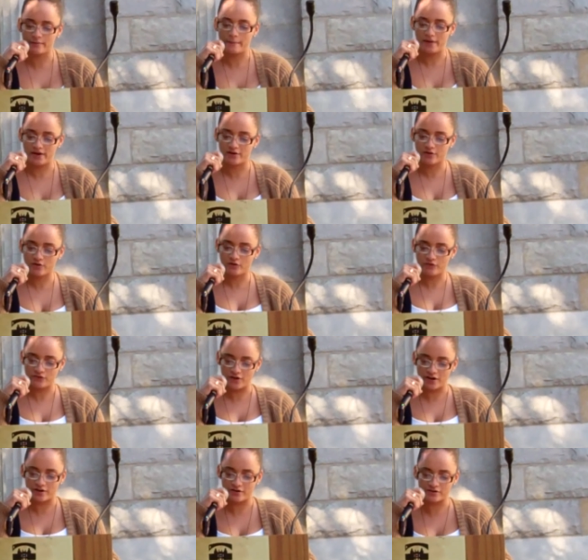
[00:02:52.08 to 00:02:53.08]
political
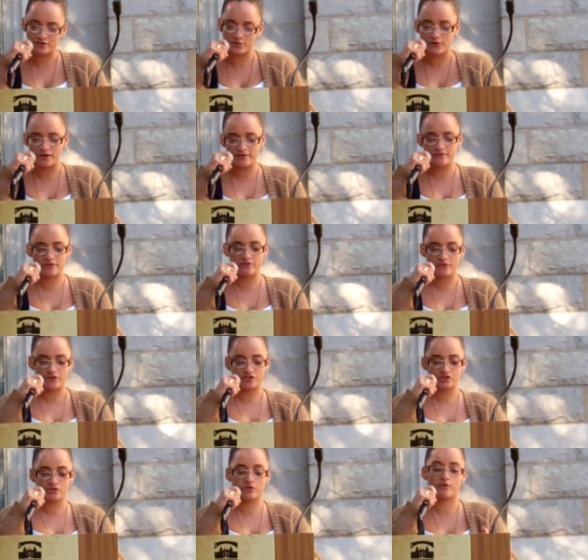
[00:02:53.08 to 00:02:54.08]
figures, or even
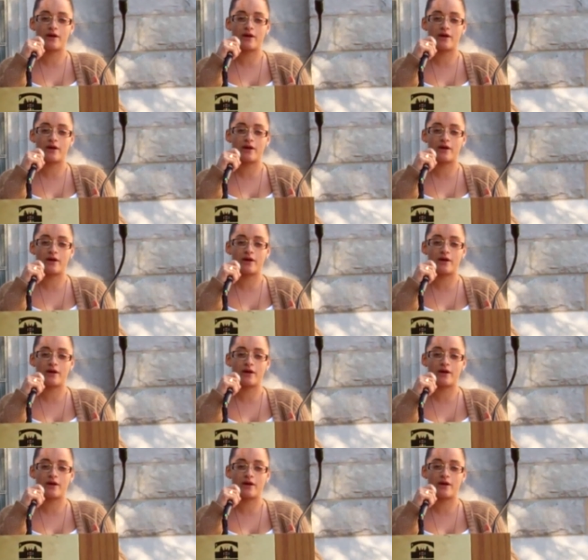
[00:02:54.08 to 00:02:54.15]
fictional